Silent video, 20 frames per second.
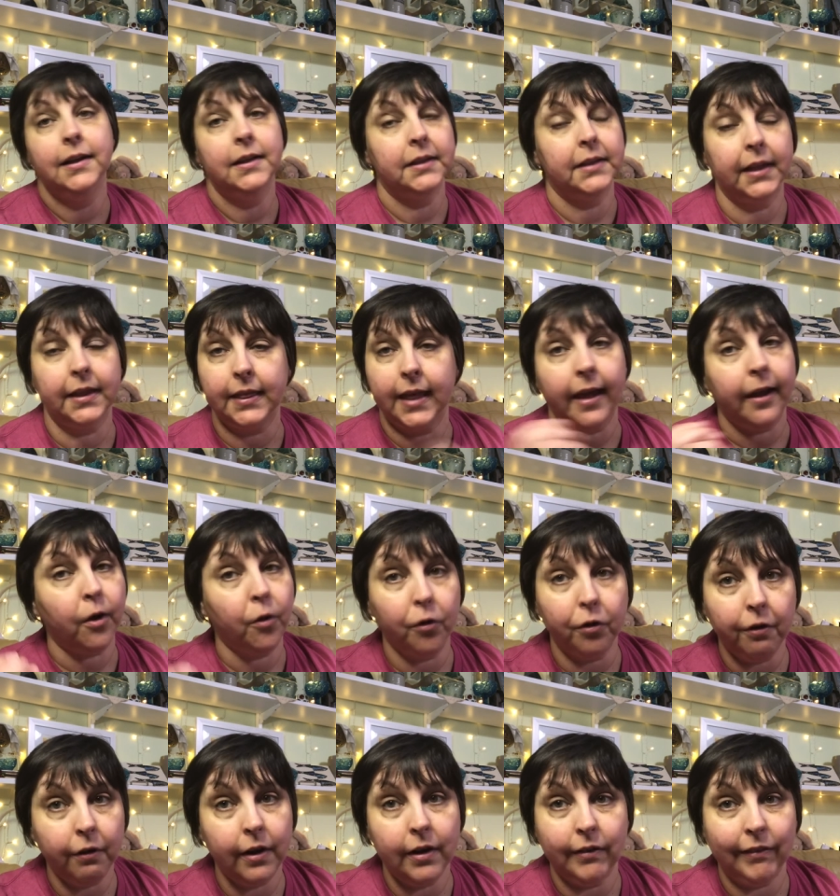Like that
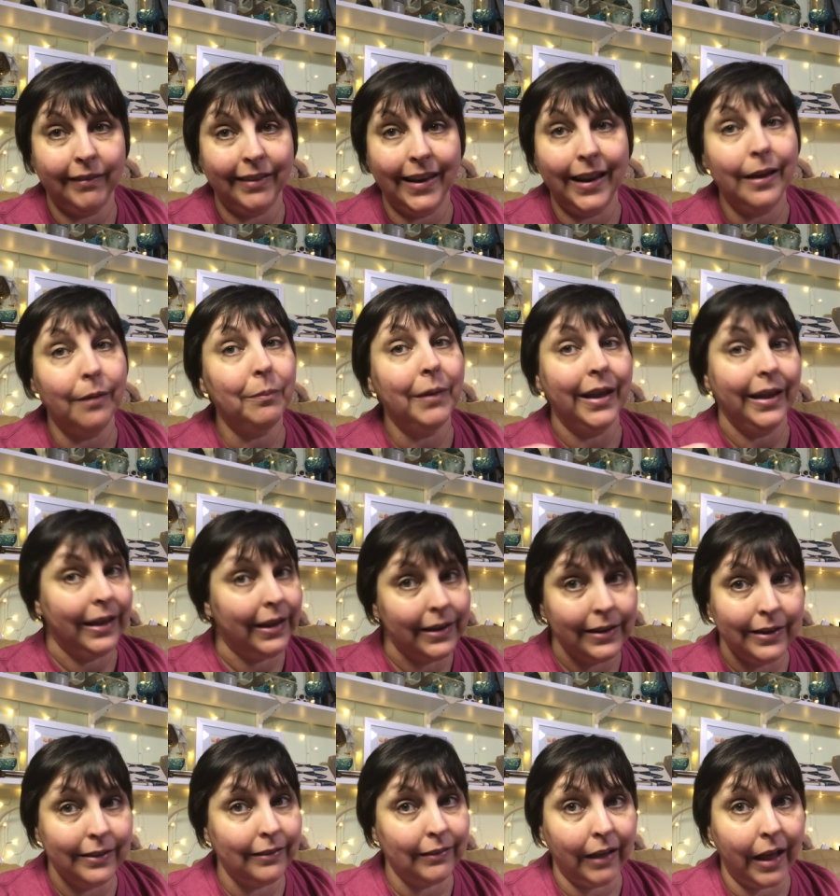quarter inch seam, you
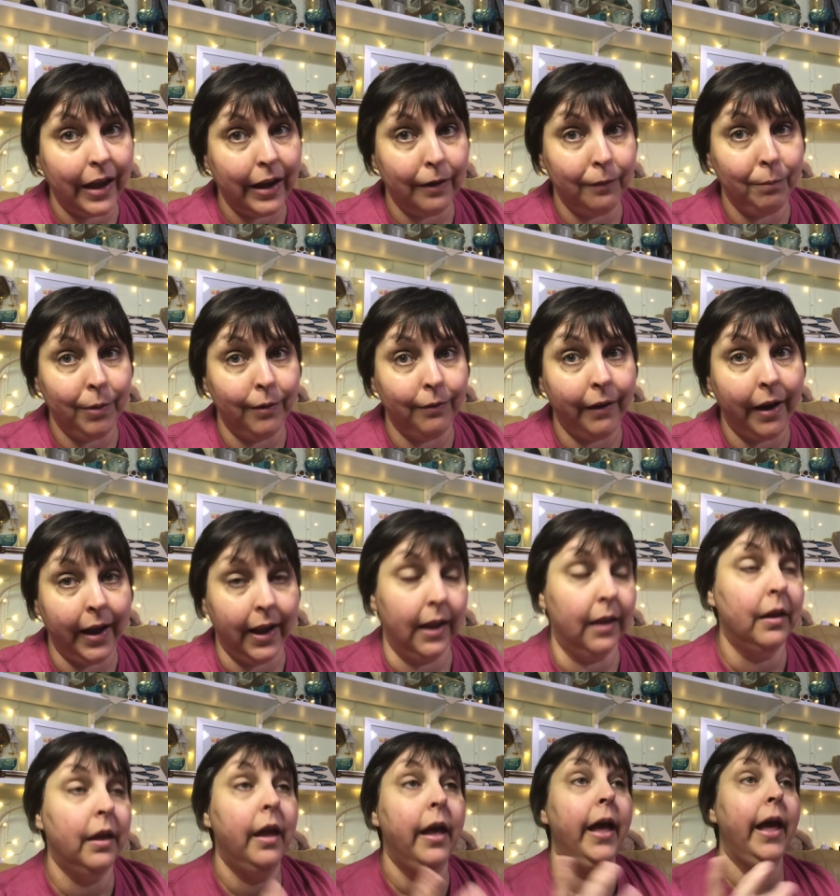just gotta be right.
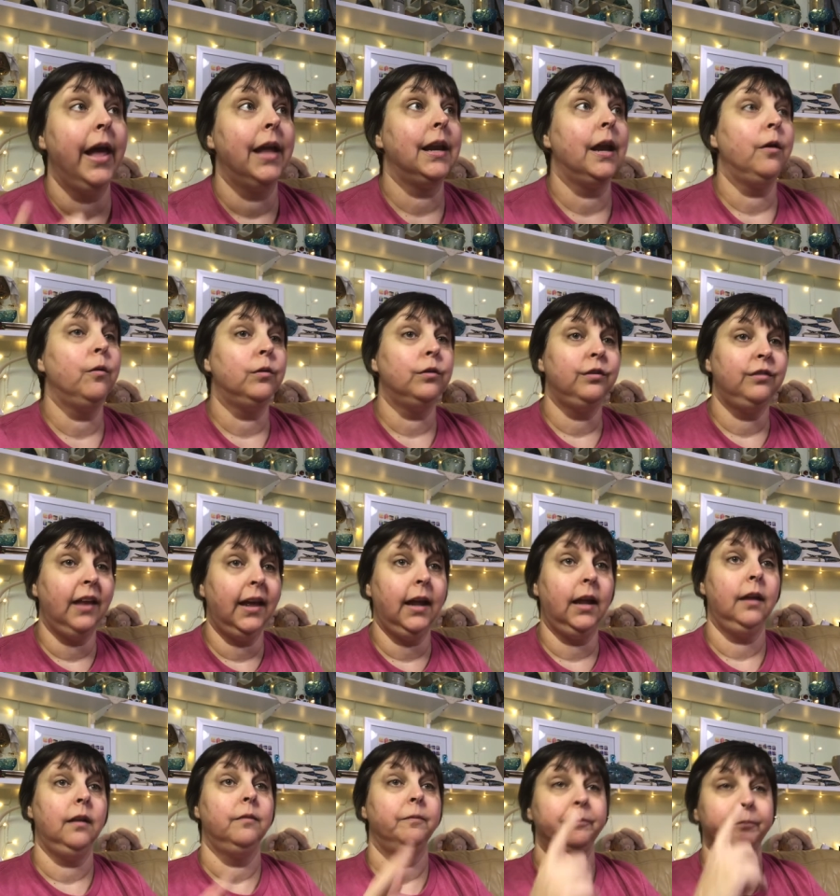And I will
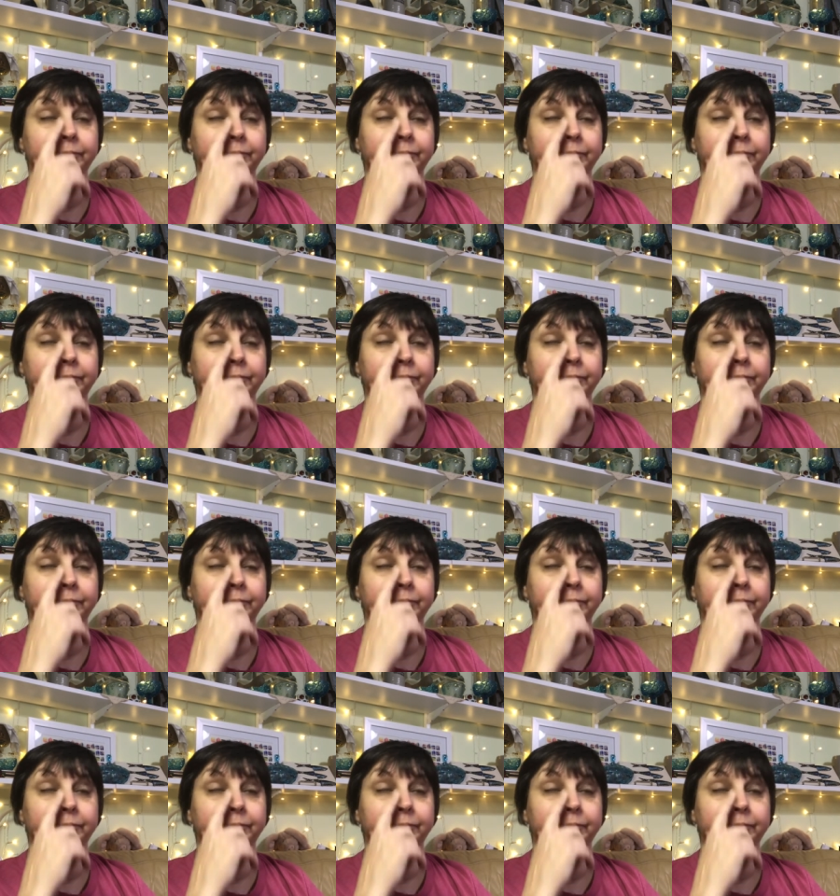say